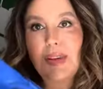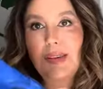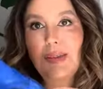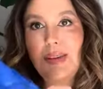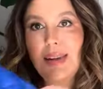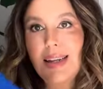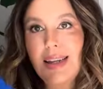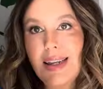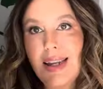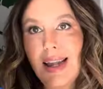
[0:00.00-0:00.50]

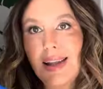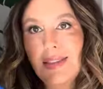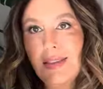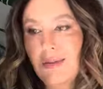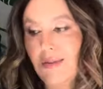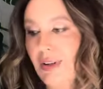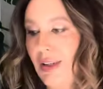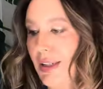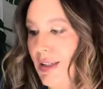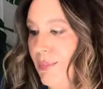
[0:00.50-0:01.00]
one here had
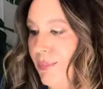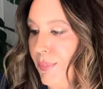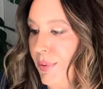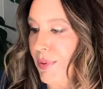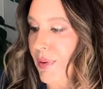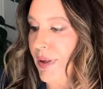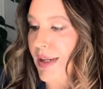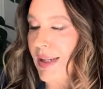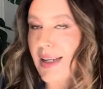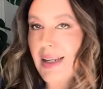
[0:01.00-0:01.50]
really
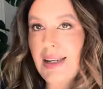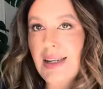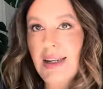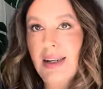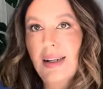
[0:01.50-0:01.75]
pretty,